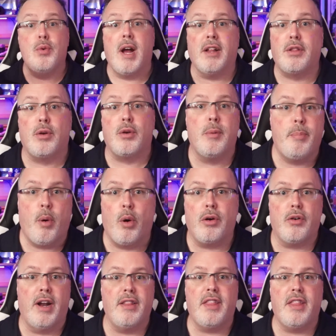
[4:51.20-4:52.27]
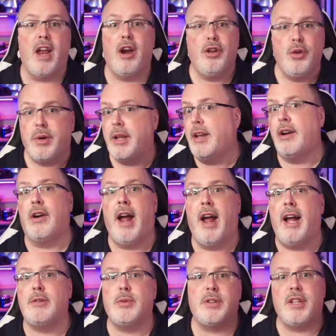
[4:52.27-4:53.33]
got the report right there. You can
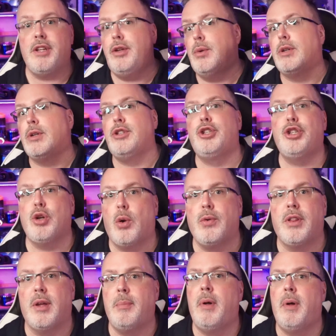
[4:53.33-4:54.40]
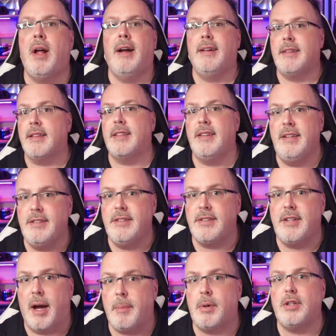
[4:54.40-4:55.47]
interact with it. You can show them that these
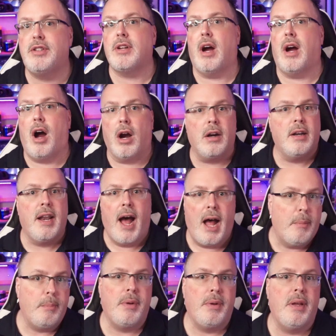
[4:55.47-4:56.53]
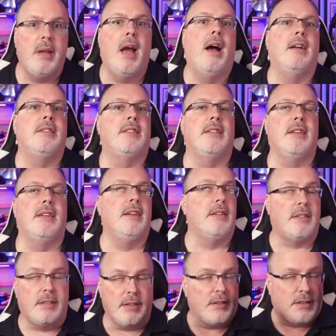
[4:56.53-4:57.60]
numbers are not BS.
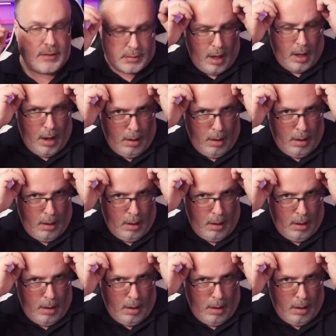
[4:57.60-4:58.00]
It's it just